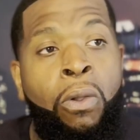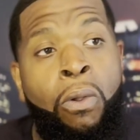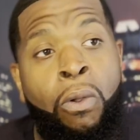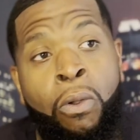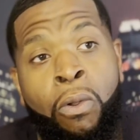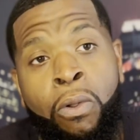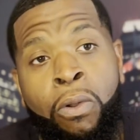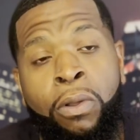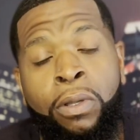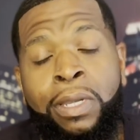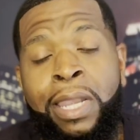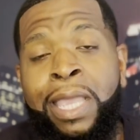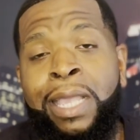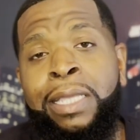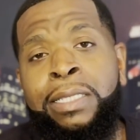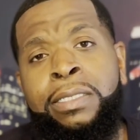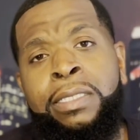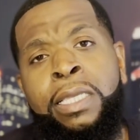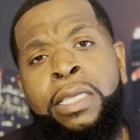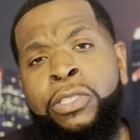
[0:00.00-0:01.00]
Or like
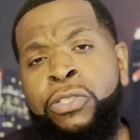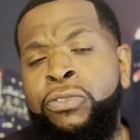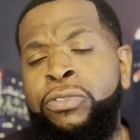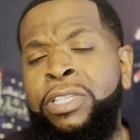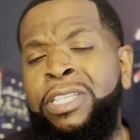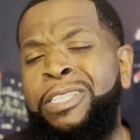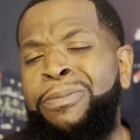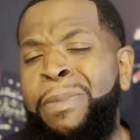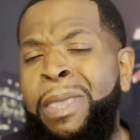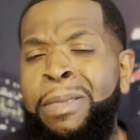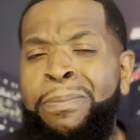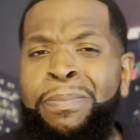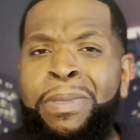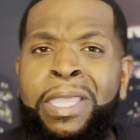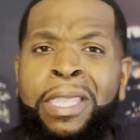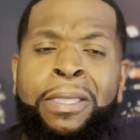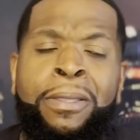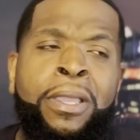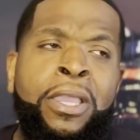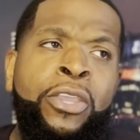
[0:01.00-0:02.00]
I said,
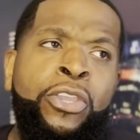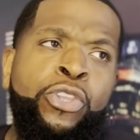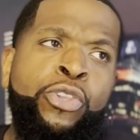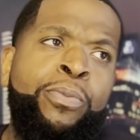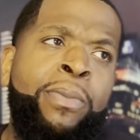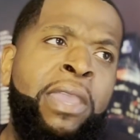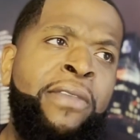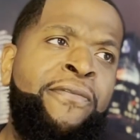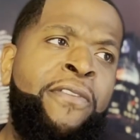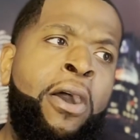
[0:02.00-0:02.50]
you may